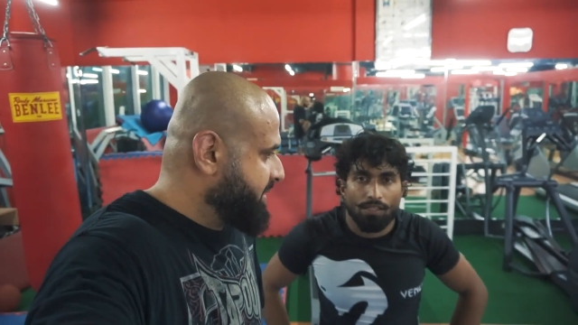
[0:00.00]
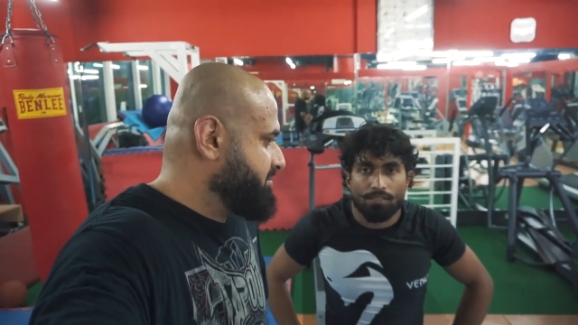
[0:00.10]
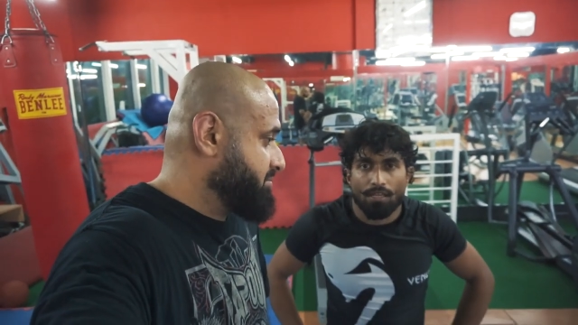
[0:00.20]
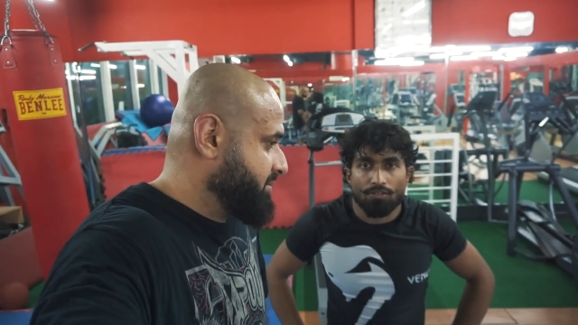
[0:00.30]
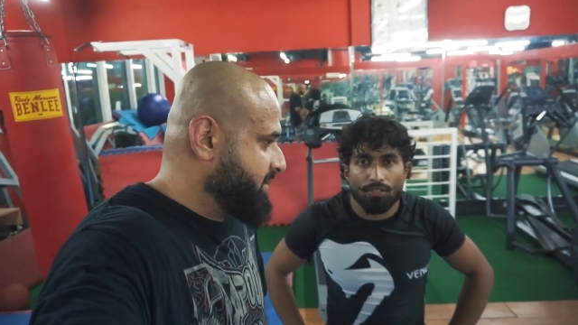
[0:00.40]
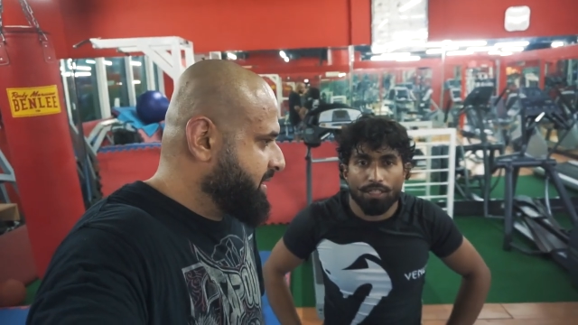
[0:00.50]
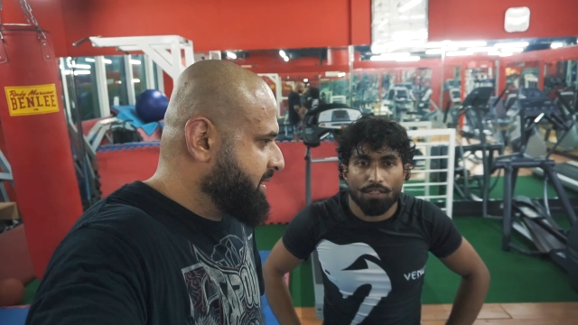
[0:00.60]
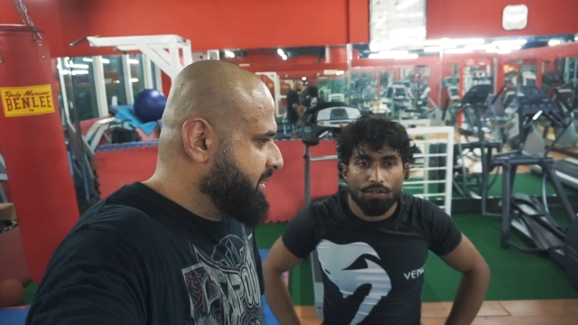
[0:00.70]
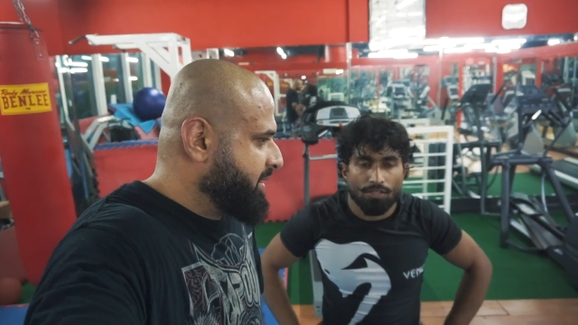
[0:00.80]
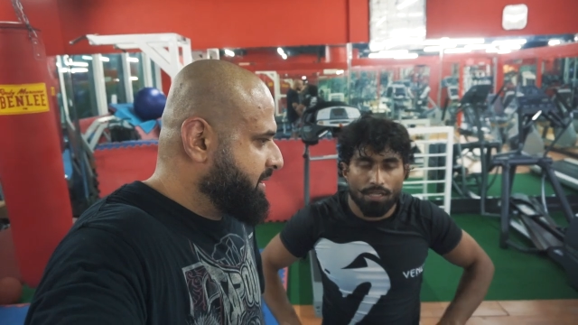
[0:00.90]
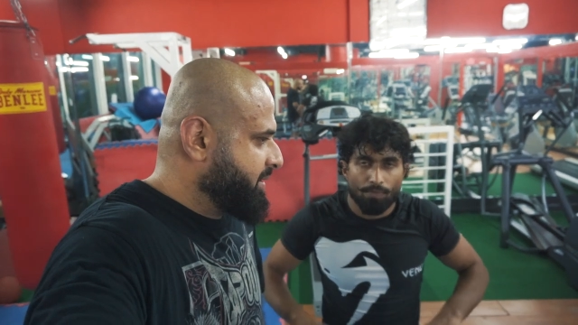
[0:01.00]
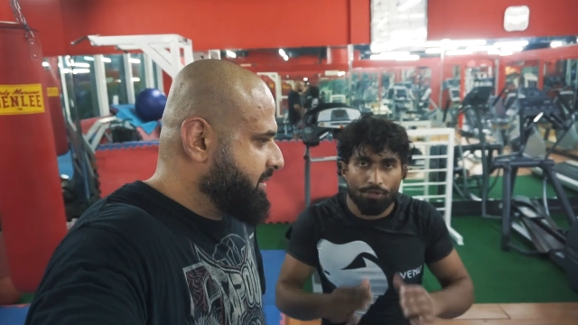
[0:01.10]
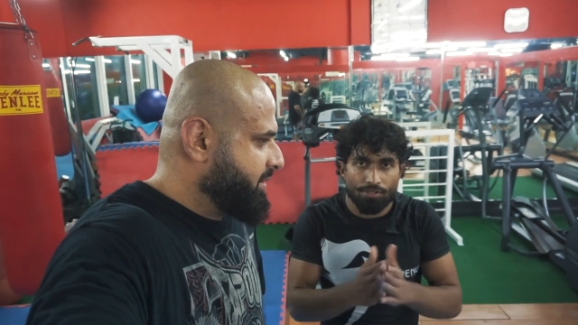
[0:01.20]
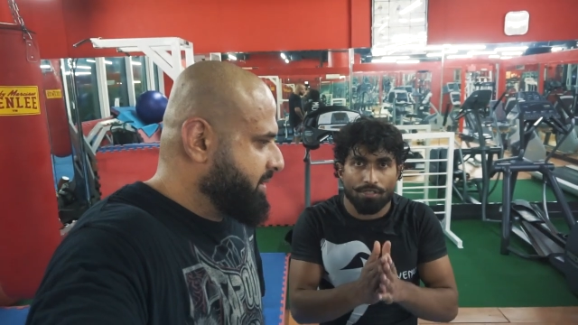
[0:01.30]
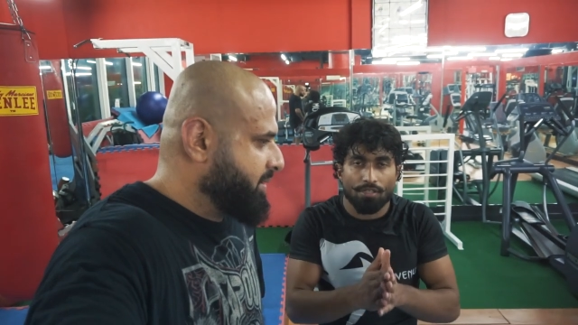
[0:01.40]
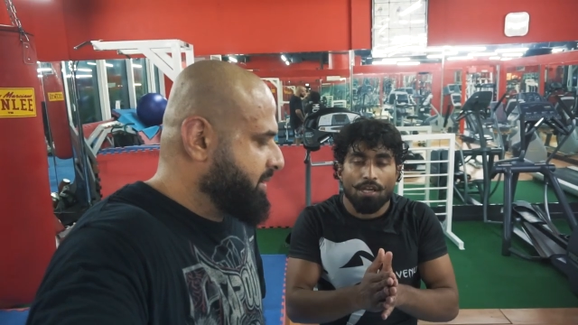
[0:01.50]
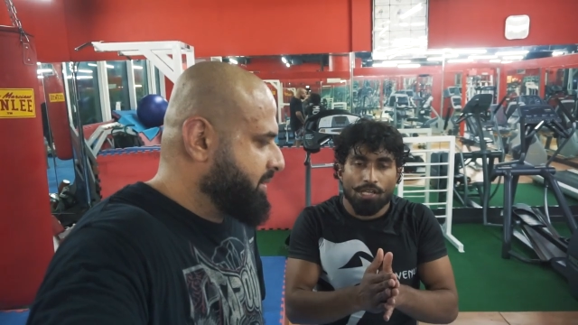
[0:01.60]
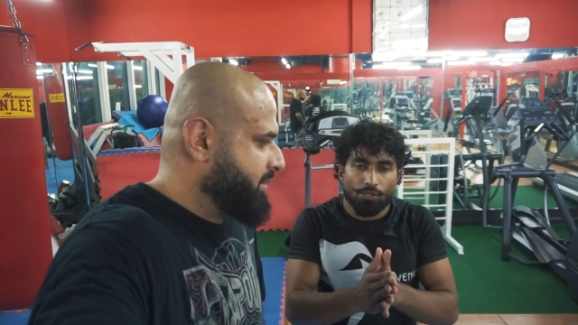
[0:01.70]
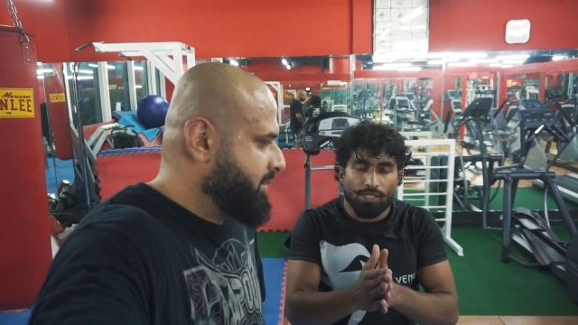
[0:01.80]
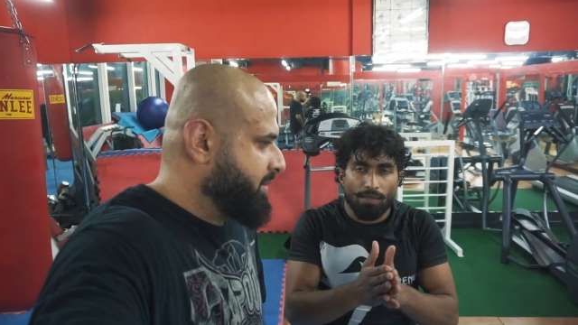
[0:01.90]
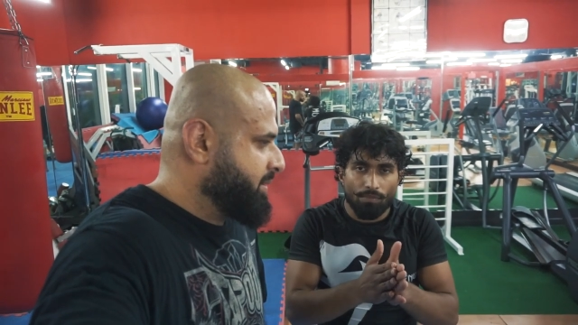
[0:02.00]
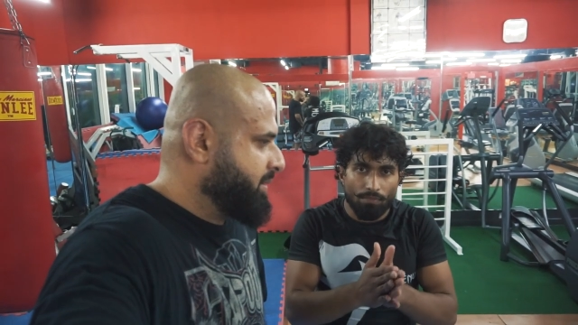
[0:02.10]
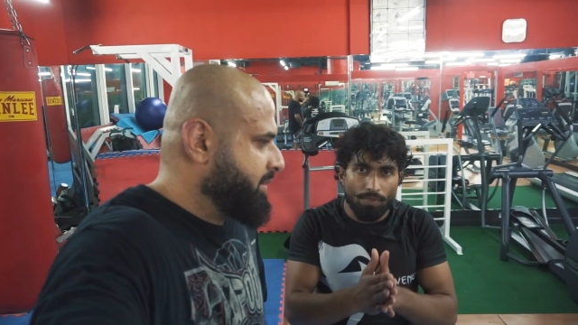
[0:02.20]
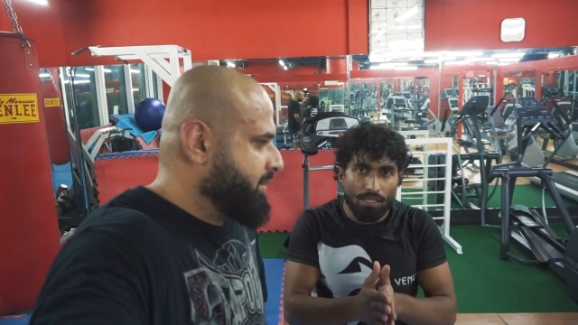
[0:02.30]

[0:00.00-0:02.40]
Speaker 1: it's actually the close guard portion. So the M M